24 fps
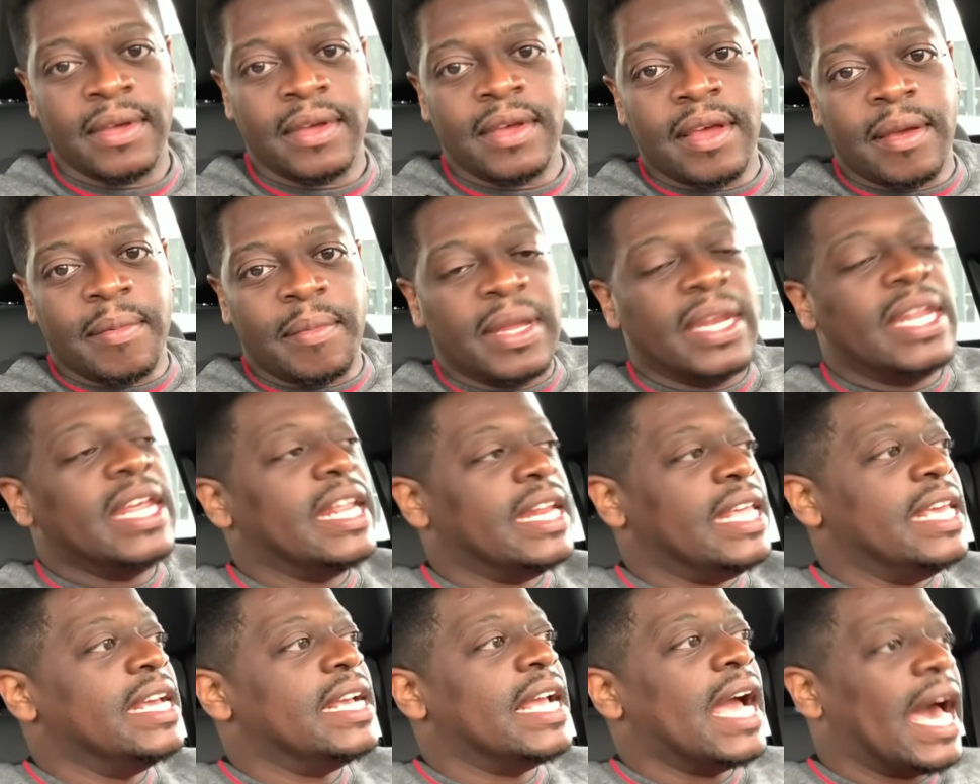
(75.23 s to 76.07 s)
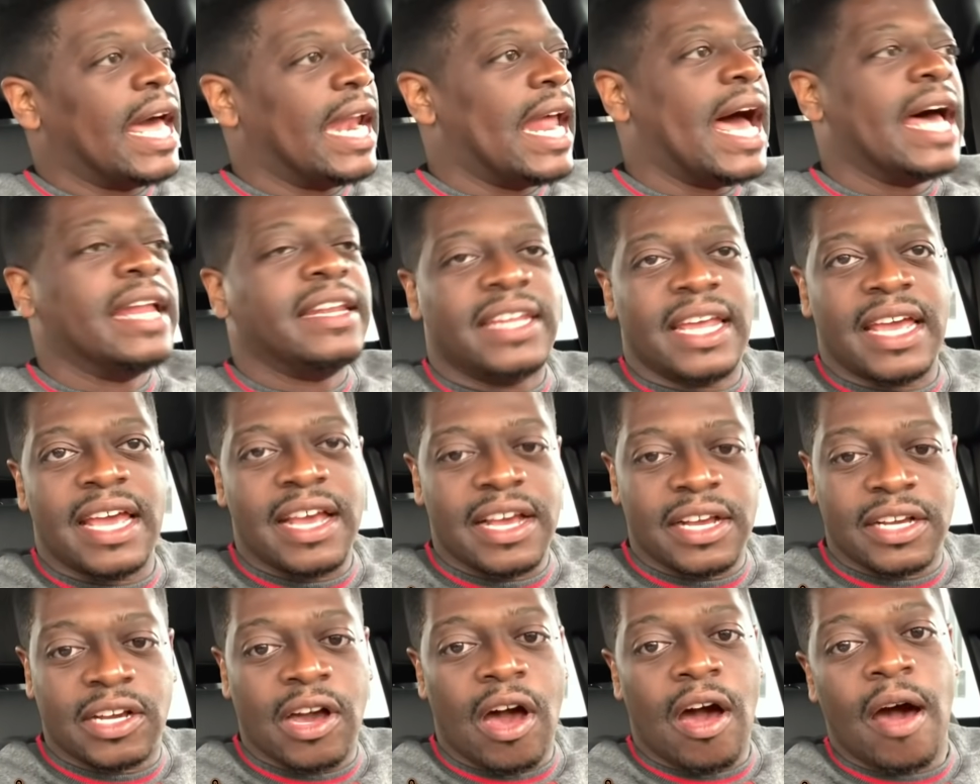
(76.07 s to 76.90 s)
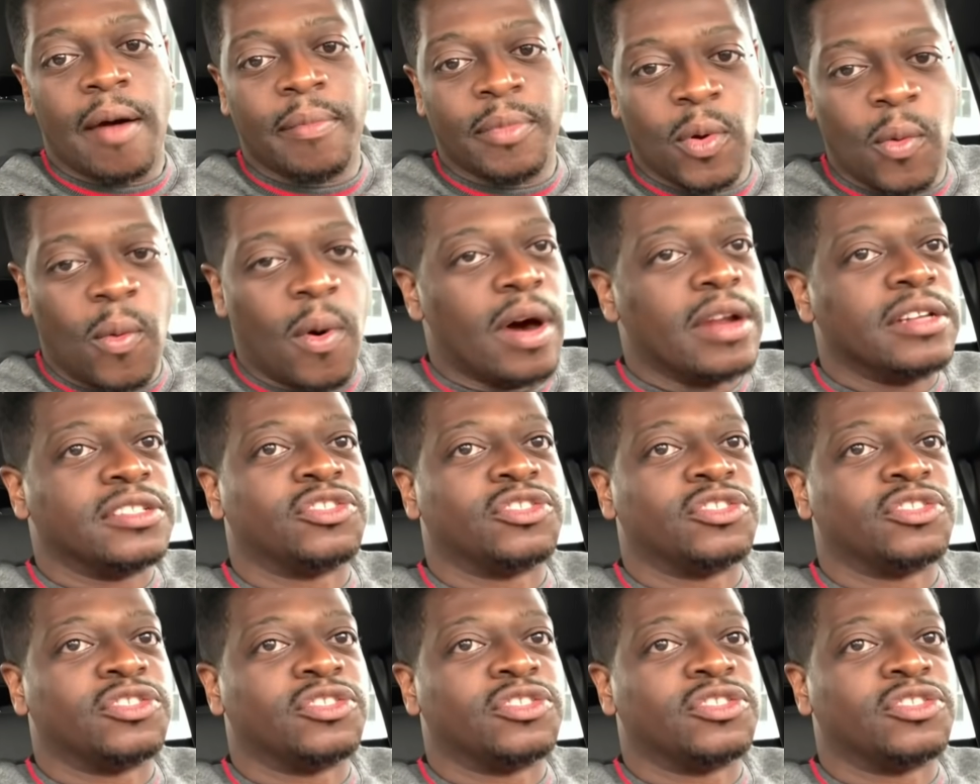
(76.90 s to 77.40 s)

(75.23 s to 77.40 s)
But then he got out there and calmed the water.